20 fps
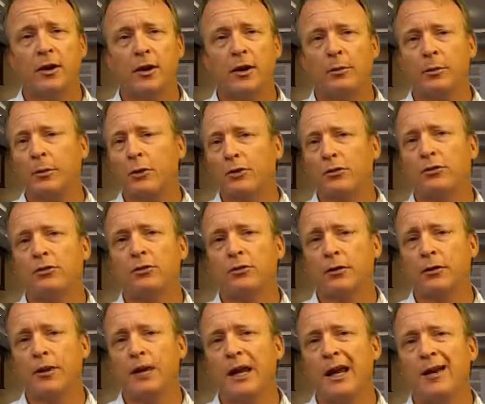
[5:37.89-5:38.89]

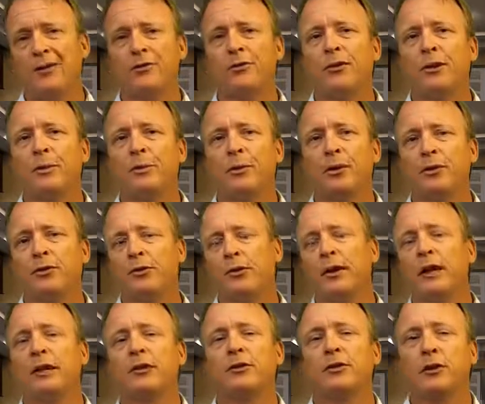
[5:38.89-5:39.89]
almost every
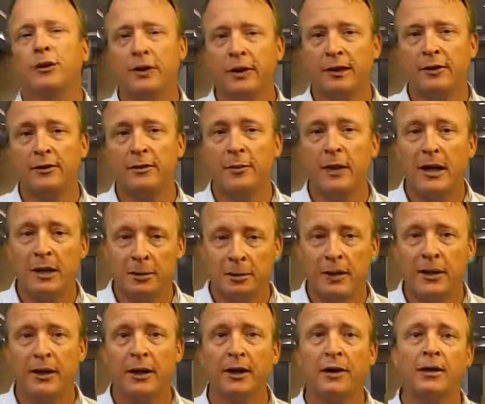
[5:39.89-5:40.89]
person that's looking to make
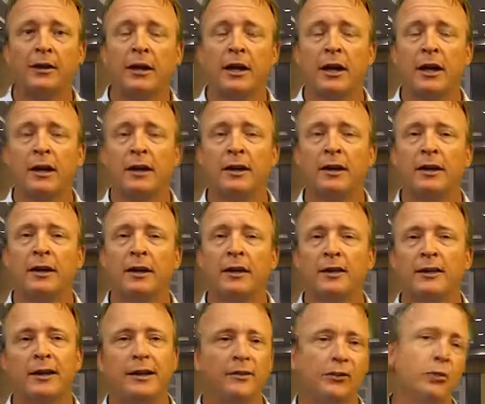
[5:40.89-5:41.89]
money online
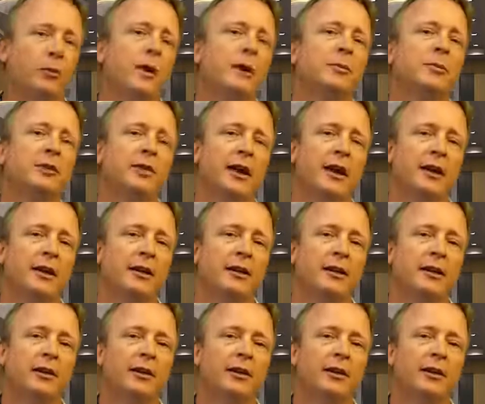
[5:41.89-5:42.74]
needs a website.